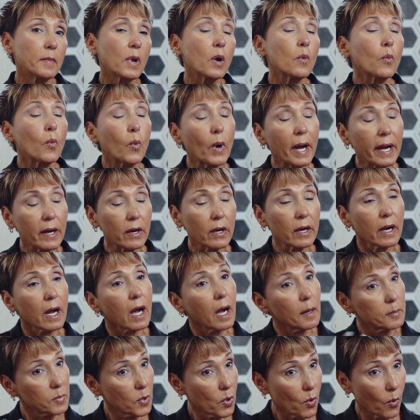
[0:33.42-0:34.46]
Where
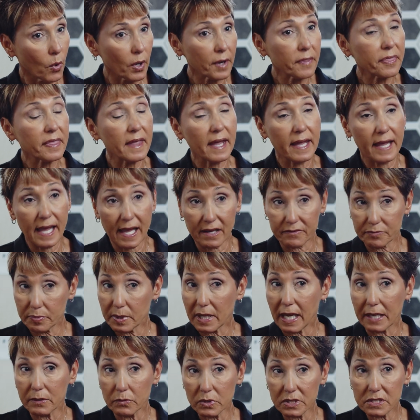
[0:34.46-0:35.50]
up north they have
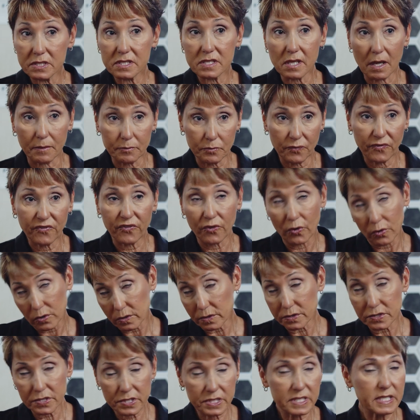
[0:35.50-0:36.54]
plywood
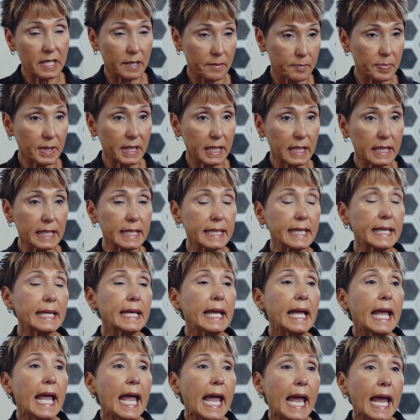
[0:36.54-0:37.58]
subfloors typically,
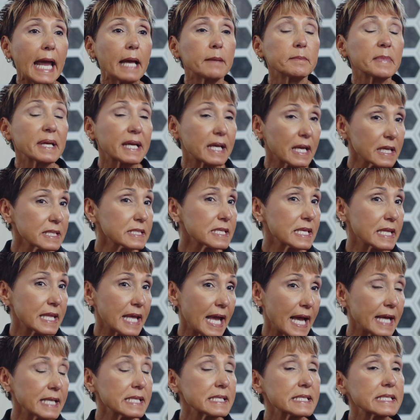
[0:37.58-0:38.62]
and because of
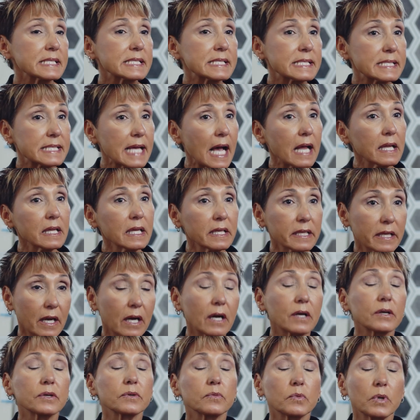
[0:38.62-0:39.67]
that, solid
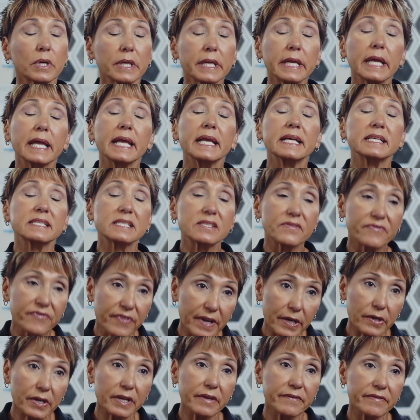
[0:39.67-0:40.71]
hardwood is
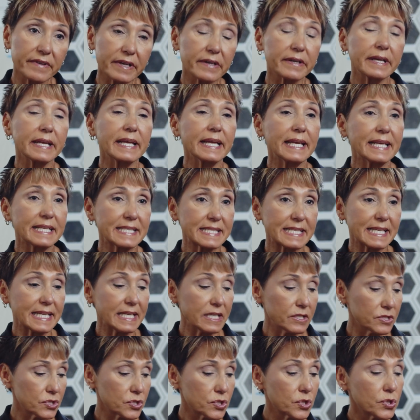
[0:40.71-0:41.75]
very, very
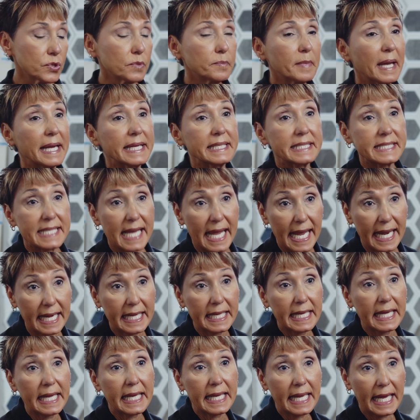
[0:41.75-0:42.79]
easy to
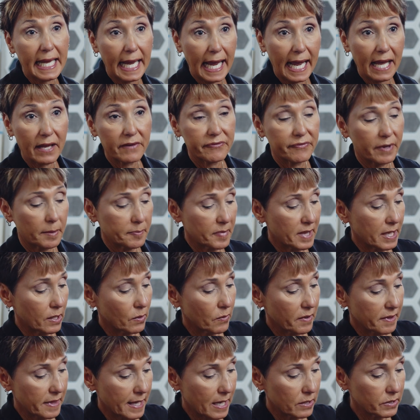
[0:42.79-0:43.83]
maintain and have up there
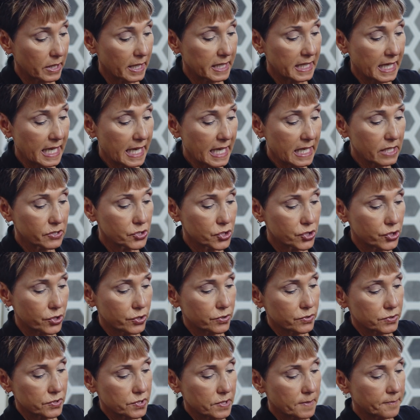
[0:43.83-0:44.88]
without any
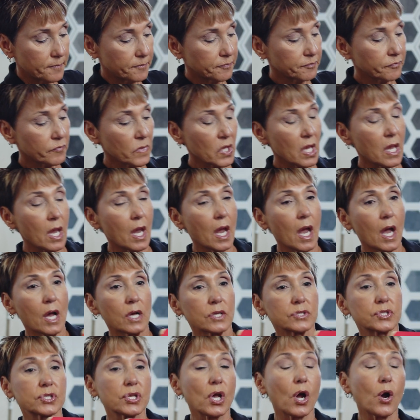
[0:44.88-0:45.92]
issues.
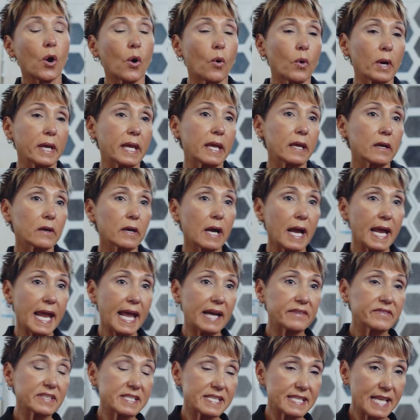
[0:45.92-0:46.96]
So here I
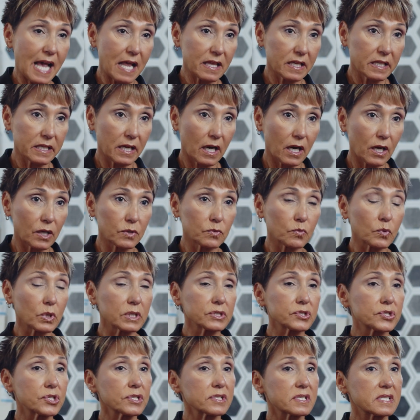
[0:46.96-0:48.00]
have a solid
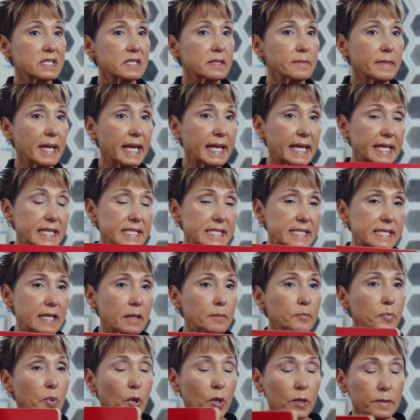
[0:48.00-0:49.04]
hardwood, just to make it
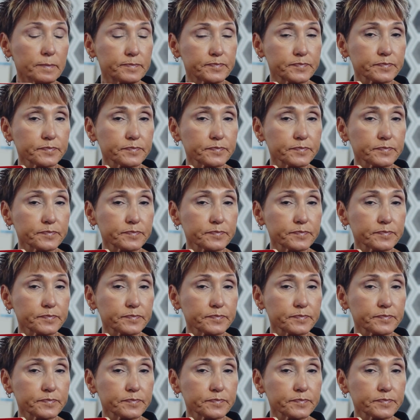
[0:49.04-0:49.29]
simple.